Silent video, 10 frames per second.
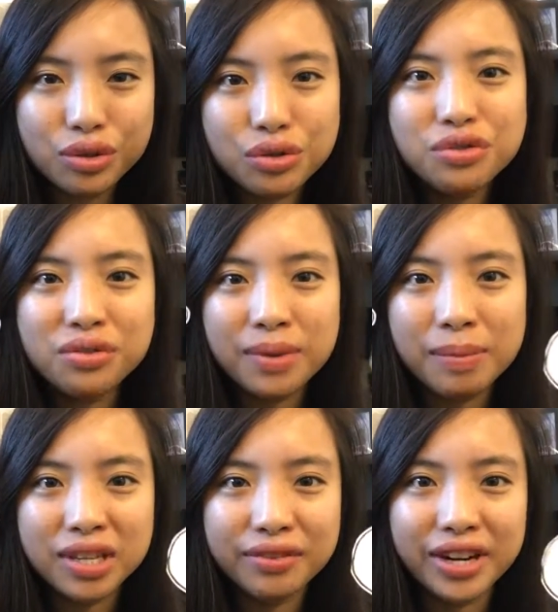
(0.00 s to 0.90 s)
two of my
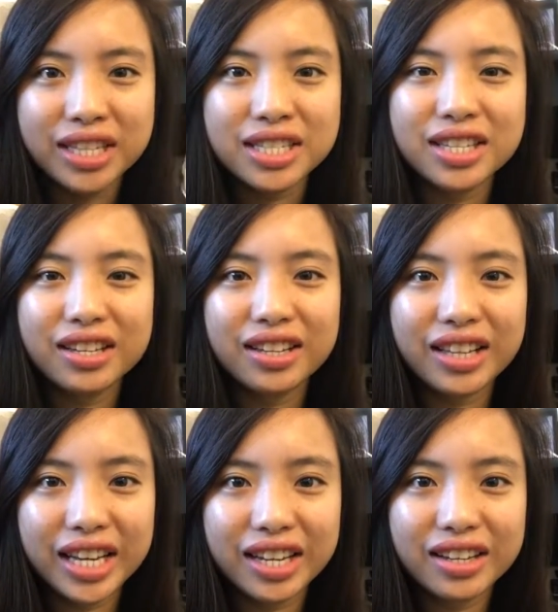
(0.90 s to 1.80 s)
best friends.
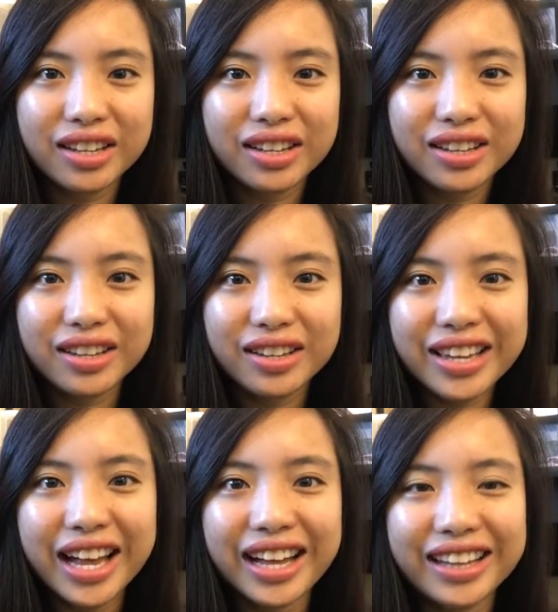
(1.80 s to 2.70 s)
Like,
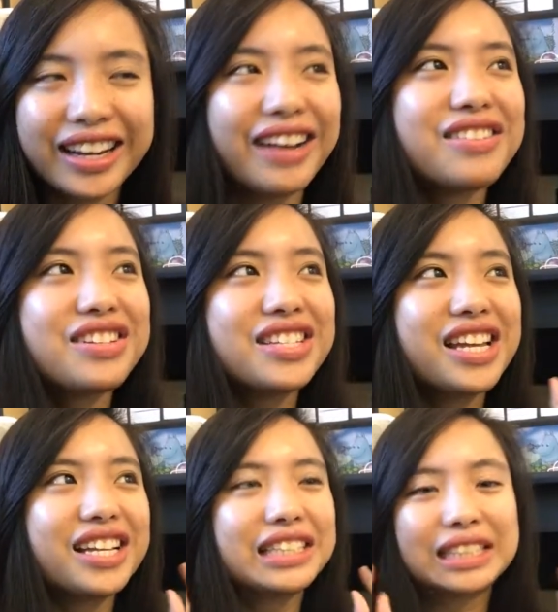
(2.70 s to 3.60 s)
yeah, like, I was just
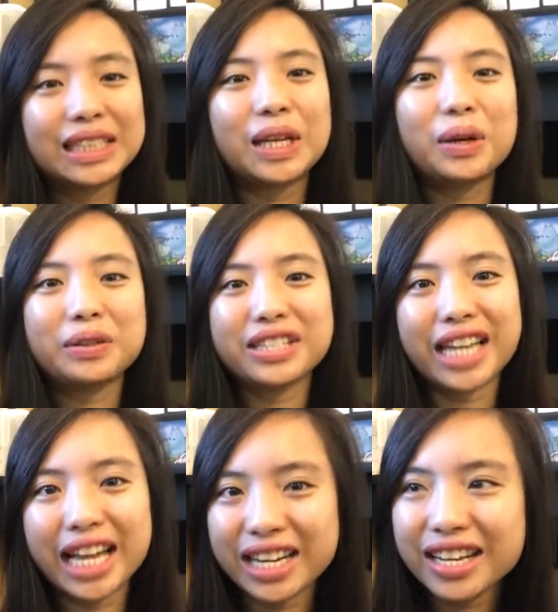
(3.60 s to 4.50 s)
like so
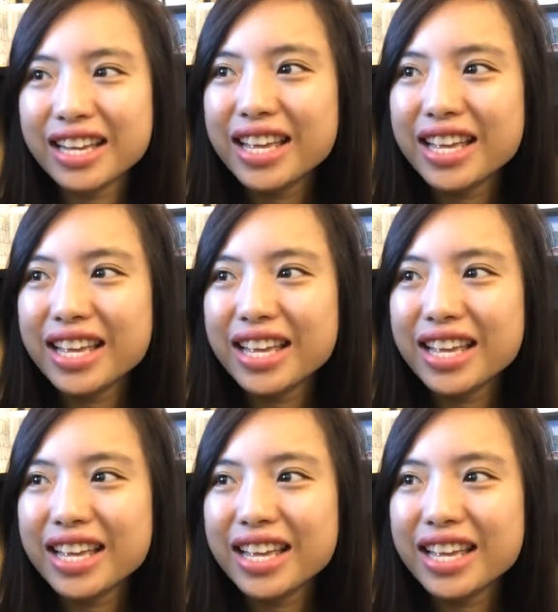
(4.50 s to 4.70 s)
sad.